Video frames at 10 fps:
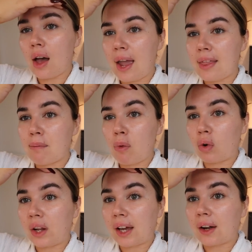in the
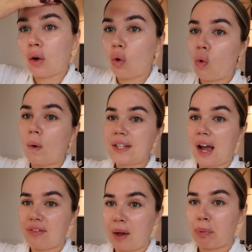morning, and I'll always
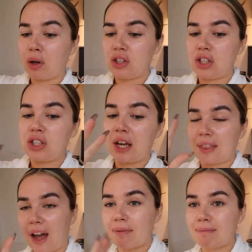have that protein shake
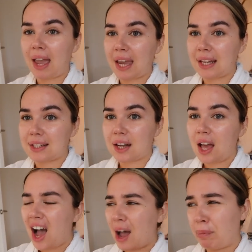that I've made.
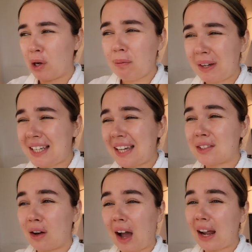I put it on my
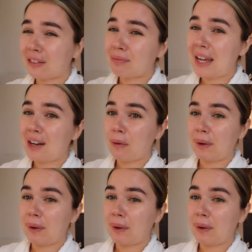TikTok and I've made it on